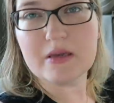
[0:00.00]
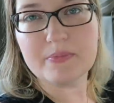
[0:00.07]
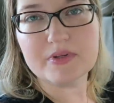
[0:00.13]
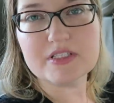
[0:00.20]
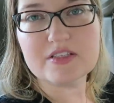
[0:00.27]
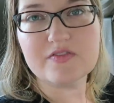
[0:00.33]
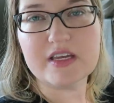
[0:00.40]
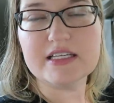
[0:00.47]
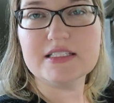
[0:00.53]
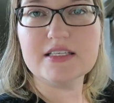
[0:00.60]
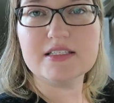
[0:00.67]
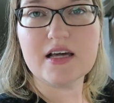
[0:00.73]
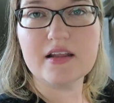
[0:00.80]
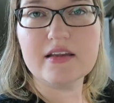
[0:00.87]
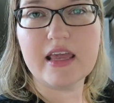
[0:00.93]
people's
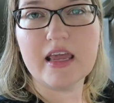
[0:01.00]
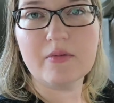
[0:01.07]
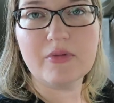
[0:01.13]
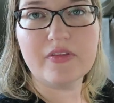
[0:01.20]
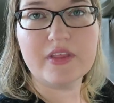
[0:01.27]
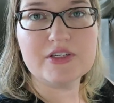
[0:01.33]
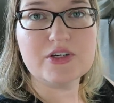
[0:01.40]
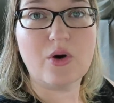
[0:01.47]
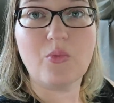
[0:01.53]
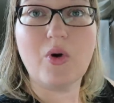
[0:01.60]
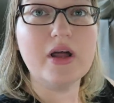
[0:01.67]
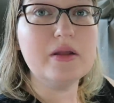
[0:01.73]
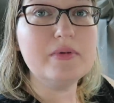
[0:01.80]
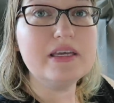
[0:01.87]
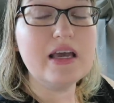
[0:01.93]
faces on camera that don't
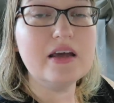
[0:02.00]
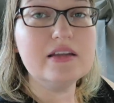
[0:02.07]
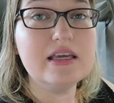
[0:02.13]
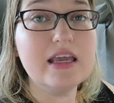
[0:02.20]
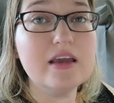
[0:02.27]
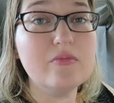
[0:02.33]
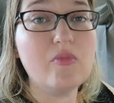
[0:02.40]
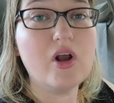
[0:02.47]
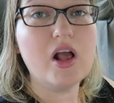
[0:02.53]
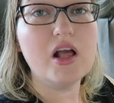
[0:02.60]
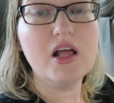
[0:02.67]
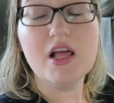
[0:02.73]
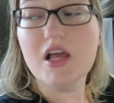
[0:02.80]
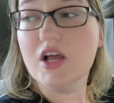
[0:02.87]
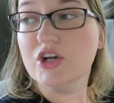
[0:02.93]
want to be on camera.
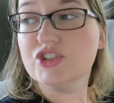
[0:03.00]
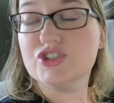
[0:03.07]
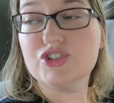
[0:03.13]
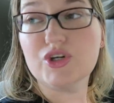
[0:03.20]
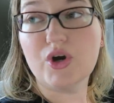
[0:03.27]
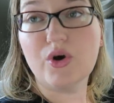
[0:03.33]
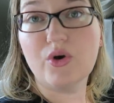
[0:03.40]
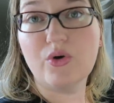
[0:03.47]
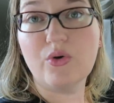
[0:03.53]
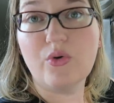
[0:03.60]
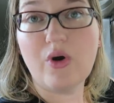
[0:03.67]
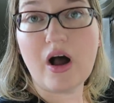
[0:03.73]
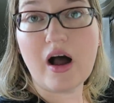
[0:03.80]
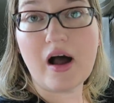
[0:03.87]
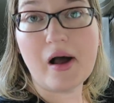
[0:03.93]

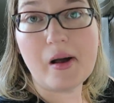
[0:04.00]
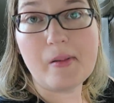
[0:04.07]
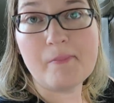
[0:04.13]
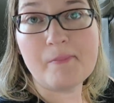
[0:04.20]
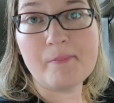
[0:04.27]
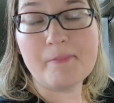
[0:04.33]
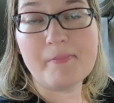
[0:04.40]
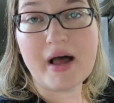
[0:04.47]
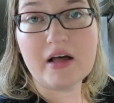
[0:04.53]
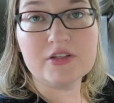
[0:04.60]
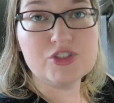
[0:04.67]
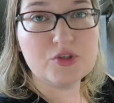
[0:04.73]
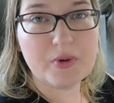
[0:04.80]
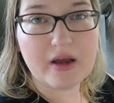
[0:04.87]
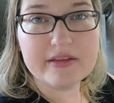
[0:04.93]
So um, I'll
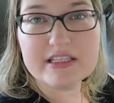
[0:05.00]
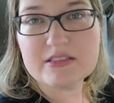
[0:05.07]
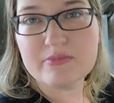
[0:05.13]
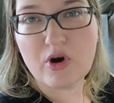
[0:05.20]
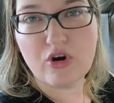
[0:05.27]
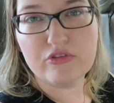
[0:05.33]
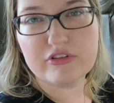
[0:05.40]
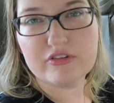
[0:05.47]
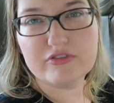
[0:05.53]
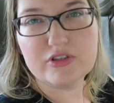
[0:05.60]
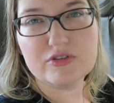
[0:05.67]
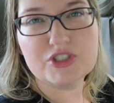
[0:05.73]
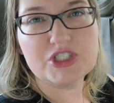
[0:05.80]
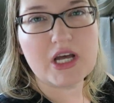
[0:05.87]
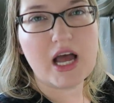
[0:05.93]
do probably some
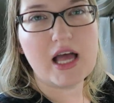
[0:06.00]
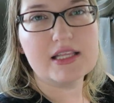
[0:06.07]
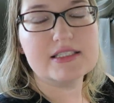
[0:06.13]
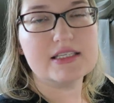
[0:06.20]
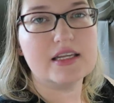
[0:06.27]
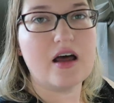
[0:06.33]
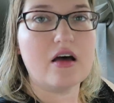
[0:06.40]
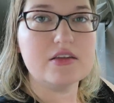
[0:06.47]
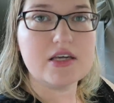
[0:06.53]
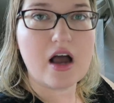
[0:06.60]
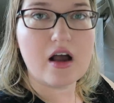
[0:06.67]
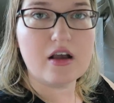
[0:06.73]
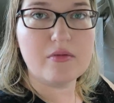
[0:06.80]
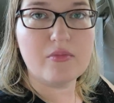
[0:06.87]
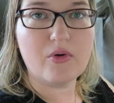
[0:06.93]
overview shots and I'll
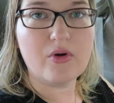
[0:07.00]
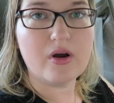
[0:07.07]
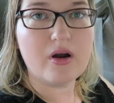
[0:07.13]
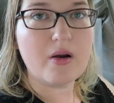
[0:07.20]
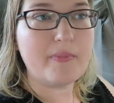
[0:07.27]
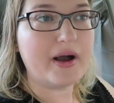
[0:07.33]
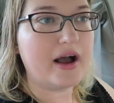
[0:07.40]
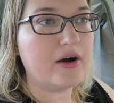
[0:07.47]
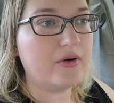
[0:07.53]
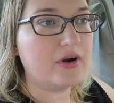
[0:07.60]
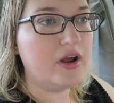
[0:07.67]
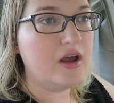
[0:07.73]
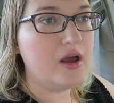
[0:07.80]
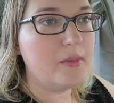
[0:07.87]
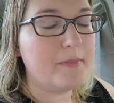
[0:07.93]
talk more about
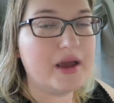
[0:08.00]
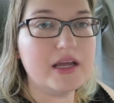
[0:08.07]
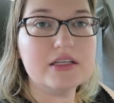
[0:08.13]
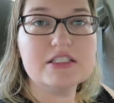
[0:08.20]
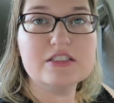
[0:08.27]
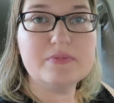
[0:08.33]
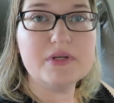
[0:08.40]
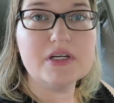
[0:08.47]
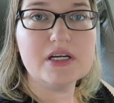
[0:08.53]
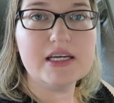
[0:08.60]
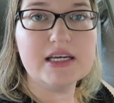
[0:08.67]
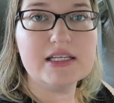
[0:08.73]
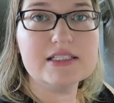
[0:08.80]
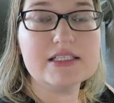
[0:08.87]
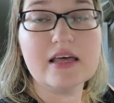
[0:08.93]
my
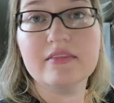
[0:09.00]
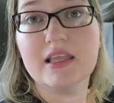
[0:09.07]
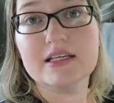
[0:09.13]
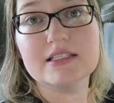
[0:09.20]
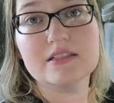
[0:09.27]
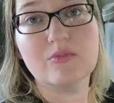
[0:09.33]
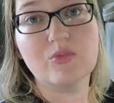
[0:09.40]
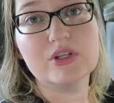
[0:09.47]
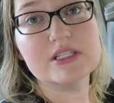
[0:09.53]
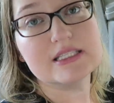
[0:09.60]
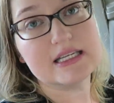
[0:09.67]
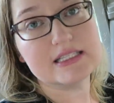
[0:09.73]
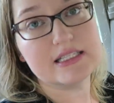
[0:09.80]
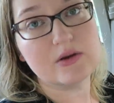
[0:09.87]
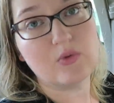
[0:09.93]
experience unless someone
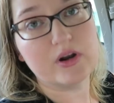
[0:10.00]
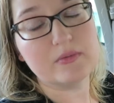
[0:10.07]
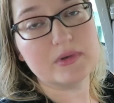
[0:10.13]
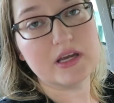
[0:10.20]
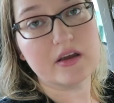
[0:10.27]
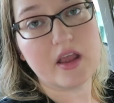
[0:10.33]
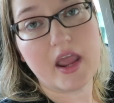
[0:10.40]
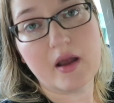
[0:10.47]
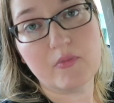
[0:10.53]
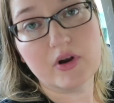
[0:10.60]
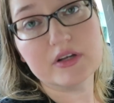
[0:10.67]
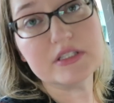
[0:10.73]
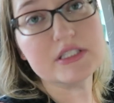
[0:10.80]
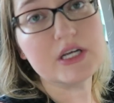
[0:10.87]
says they want to be on camera.